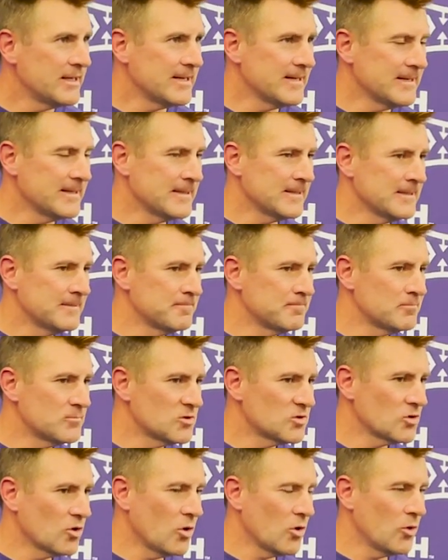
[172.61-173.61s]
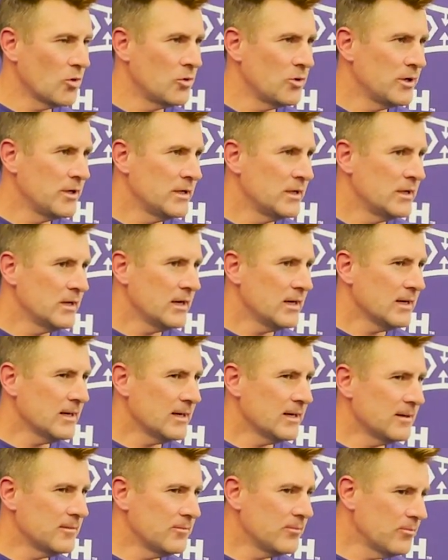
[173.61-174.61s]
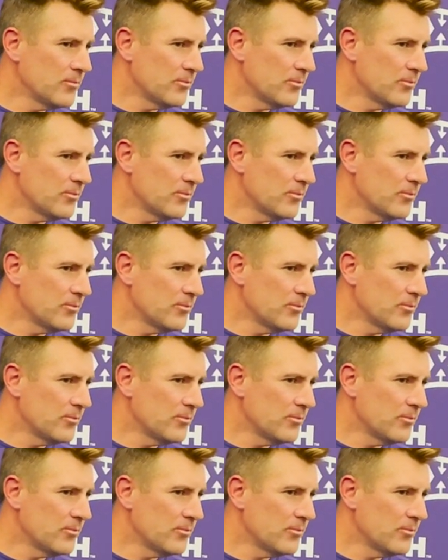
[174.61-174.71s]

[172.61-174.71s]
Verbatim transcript: Um, so, uh,